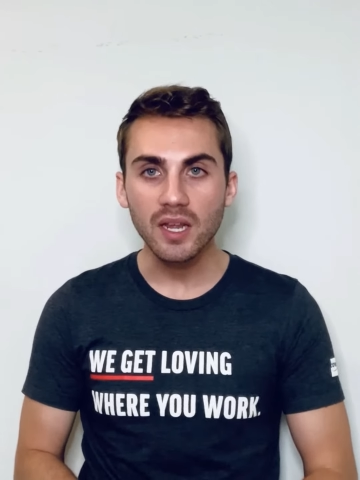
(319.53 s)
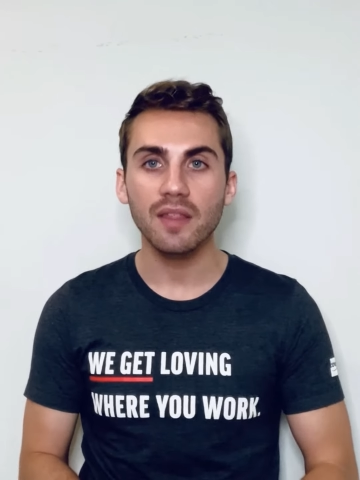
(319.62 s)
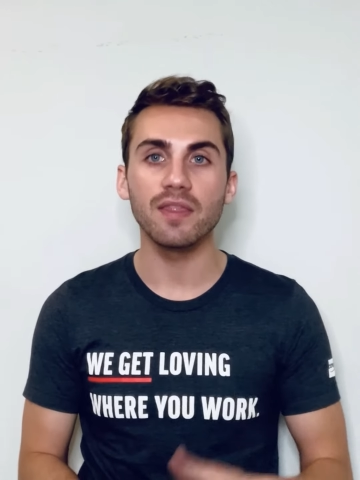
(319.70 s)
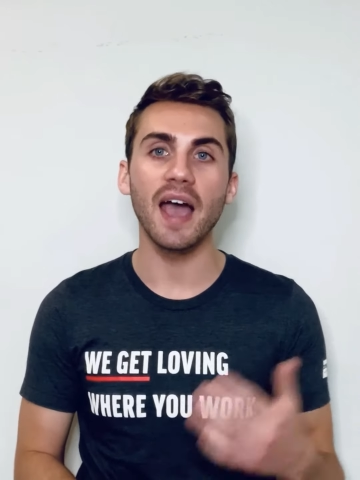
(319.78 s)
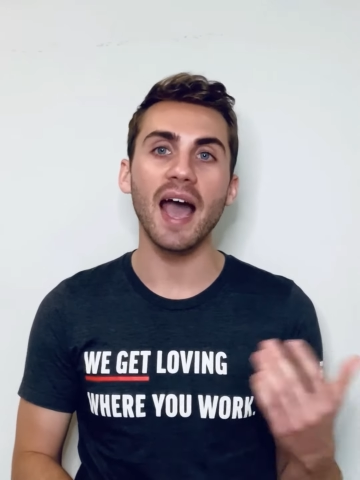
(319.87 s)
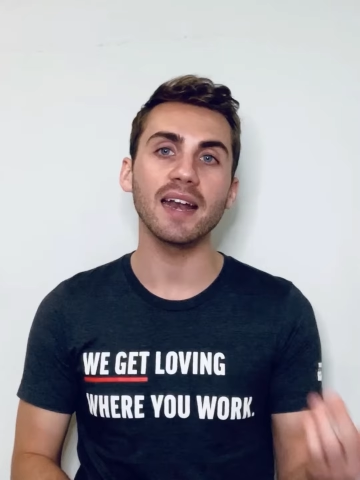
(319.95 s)

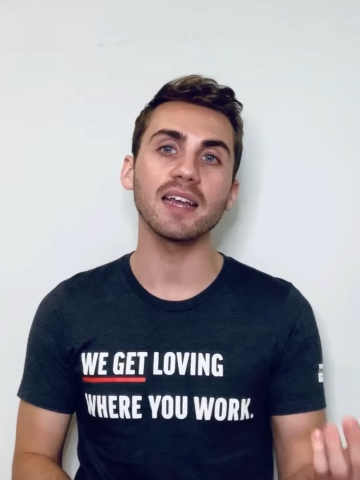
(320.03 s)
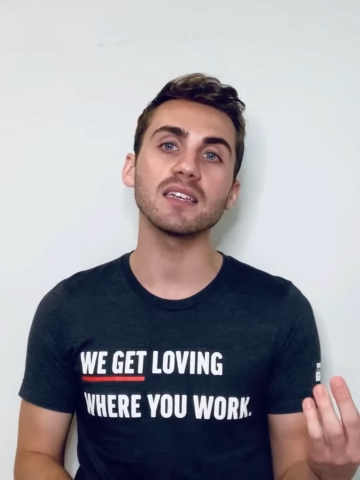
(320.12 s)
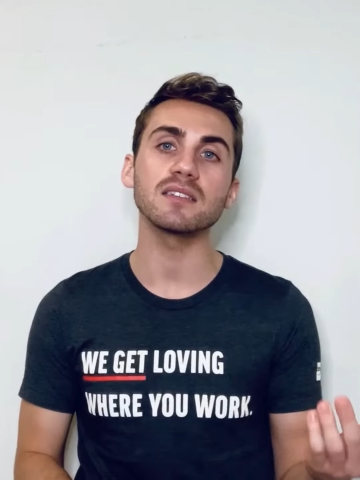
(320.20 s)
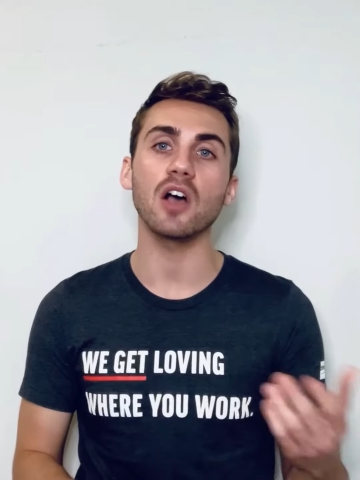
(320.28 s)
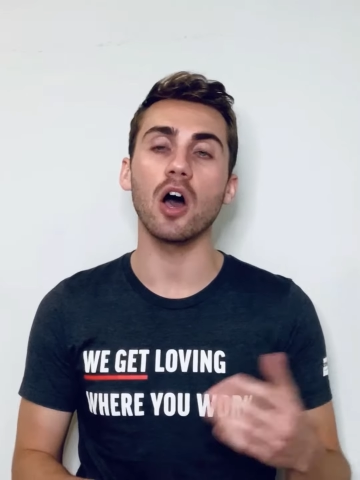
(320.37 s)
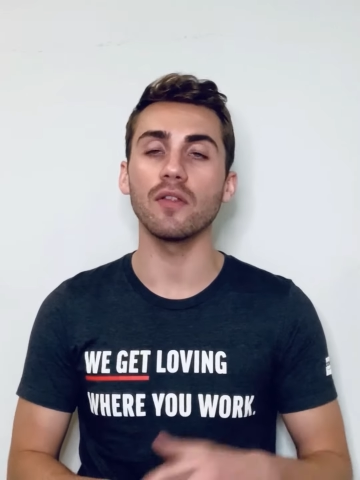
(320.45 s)
That
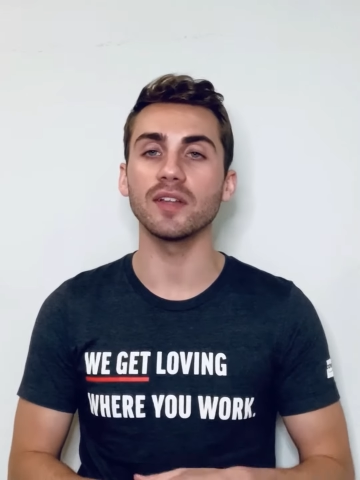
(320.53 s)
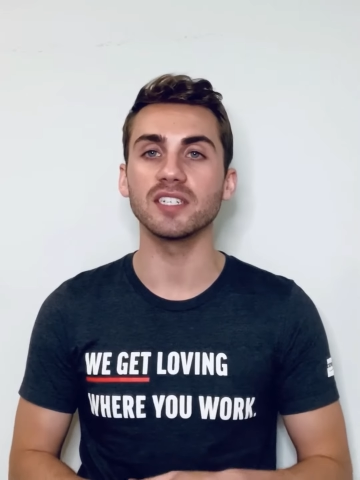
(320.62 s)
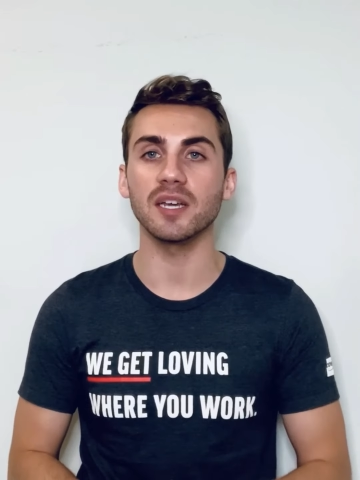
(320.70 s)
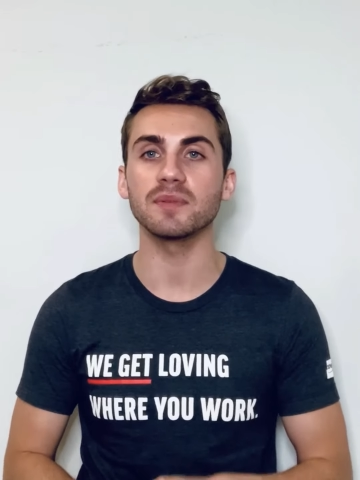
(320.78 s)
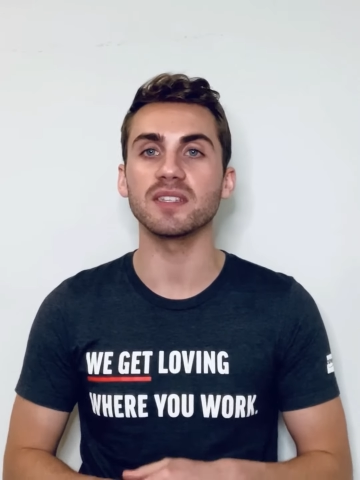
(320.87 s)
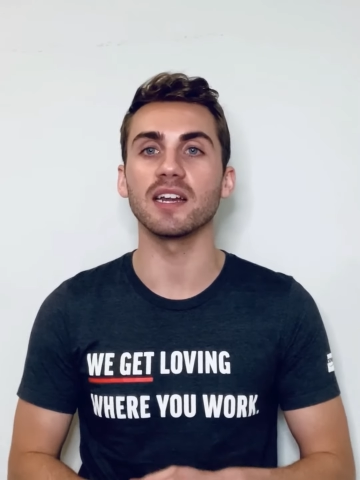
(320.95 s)
is all the
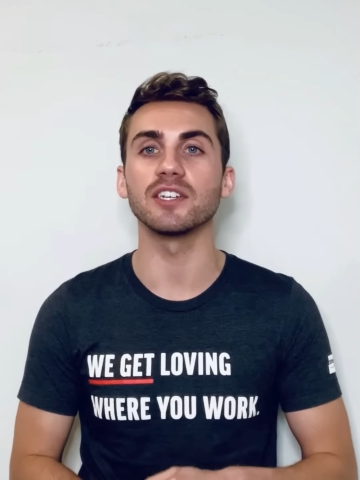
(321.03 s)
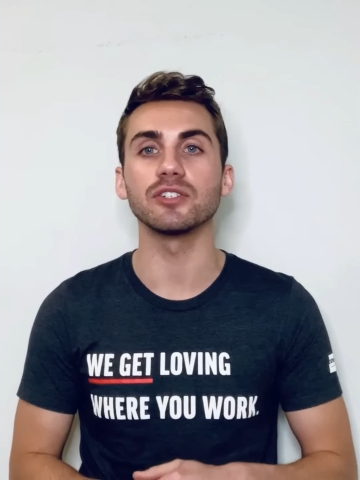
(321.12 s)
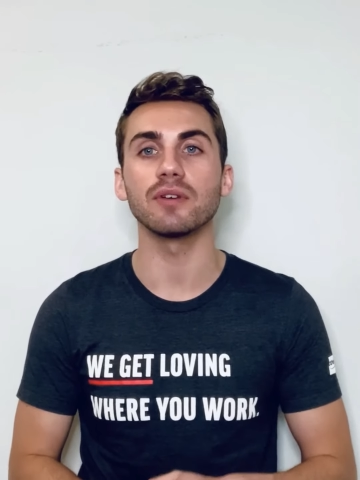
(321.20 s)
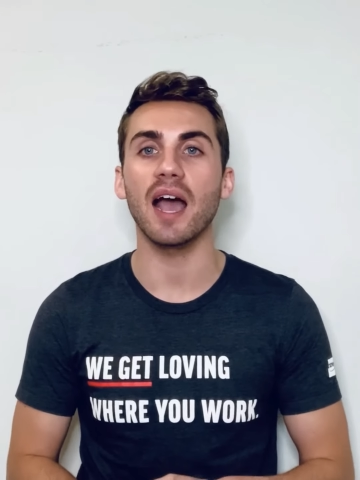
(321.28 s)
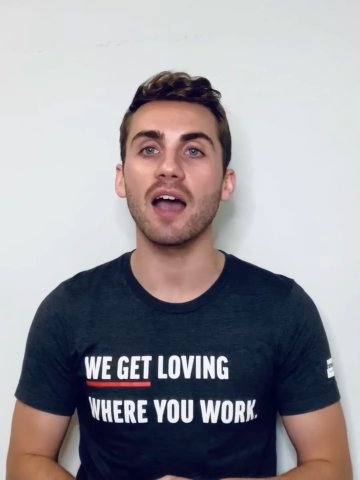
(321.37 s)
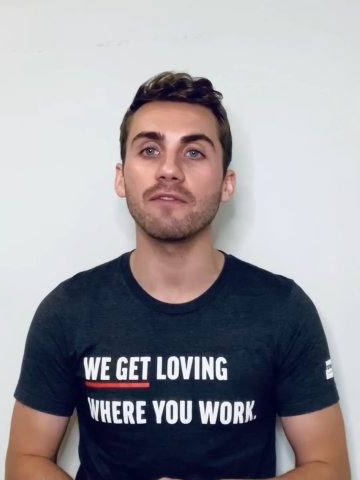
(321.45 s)
tips that I do
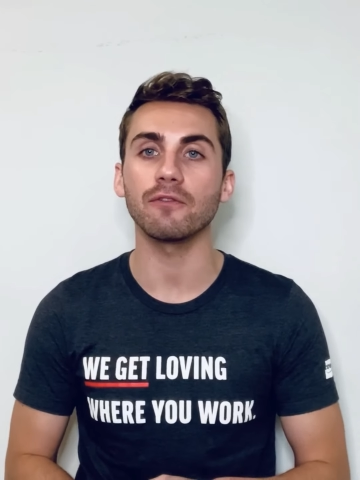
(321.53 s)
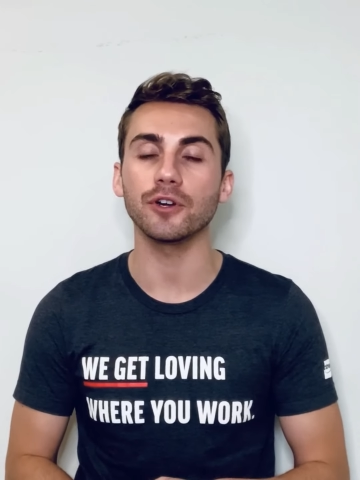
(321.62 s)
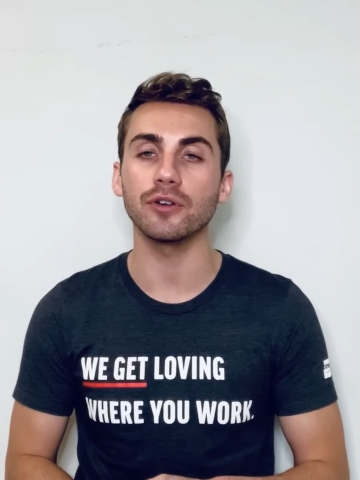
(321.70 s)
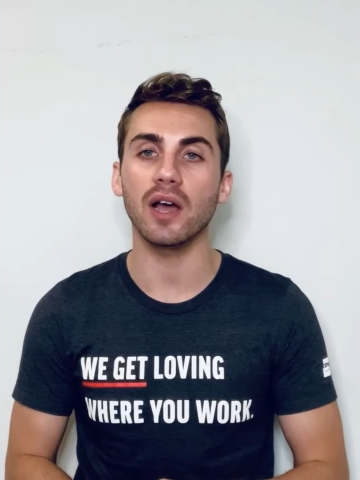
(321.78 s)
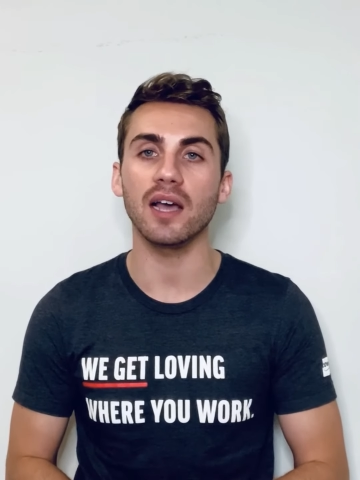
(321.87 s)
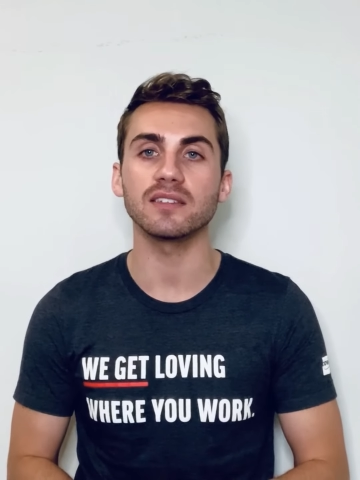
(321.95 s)
have for
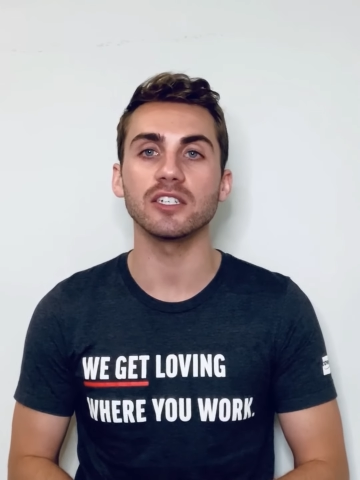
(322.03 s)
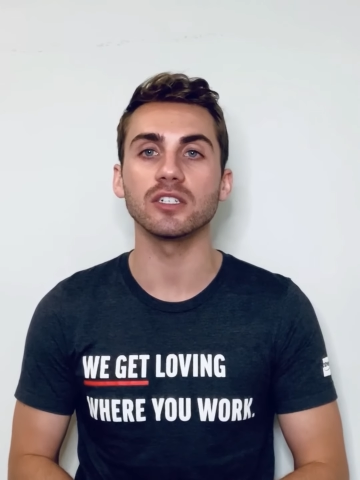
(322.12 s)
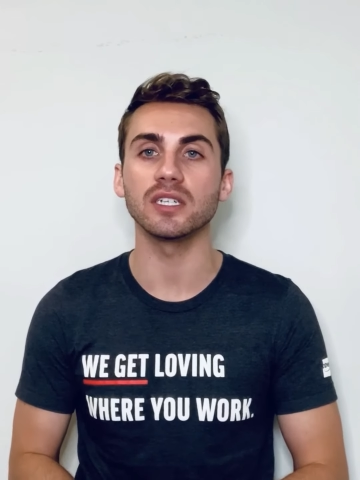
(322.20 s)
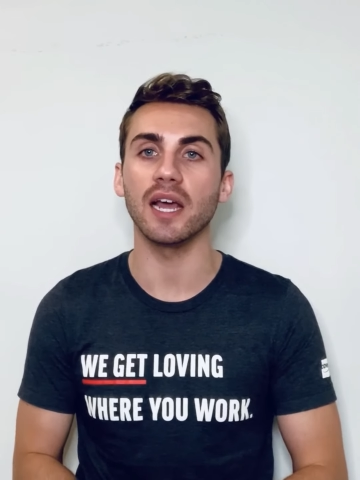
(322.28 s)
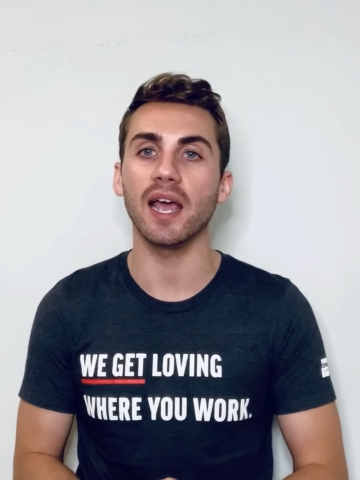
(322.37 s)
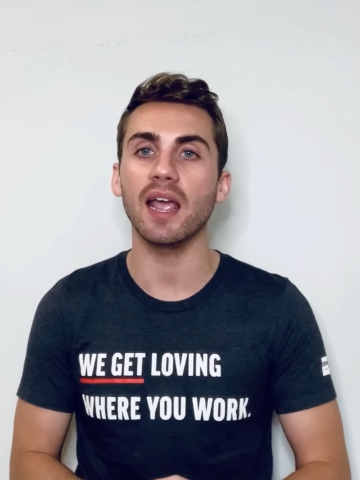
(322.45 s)
you guys here
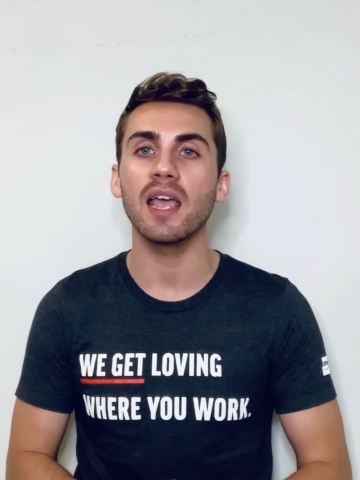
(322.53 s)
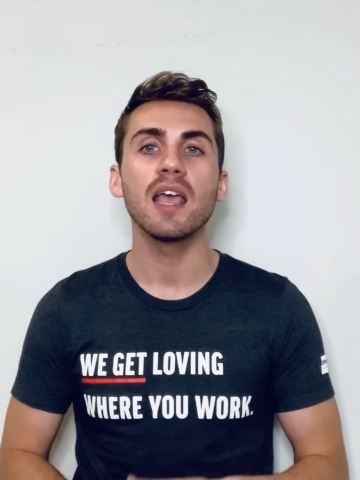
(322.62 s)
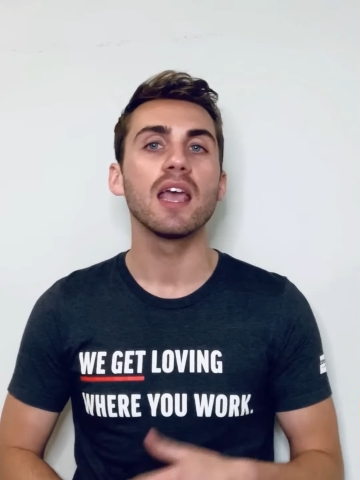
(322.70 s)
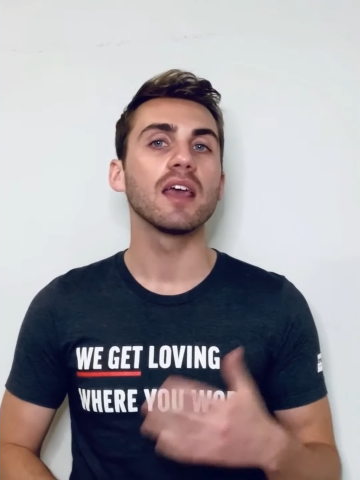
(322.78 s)
today.